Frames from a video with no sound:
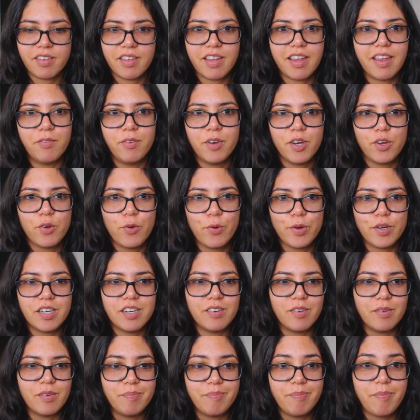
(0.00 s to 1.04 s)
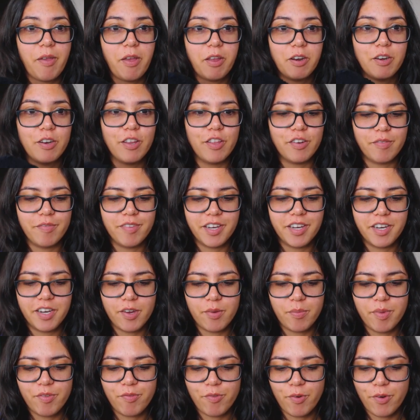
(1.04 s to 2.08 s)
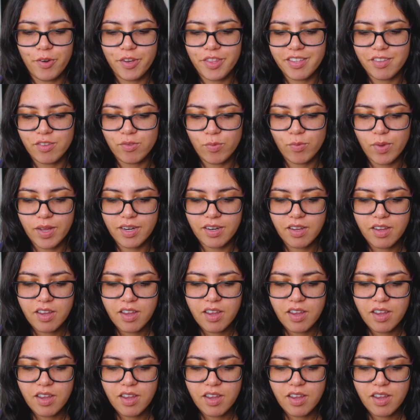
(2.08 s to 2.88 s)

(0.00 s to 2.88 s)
I recorded another video before this one.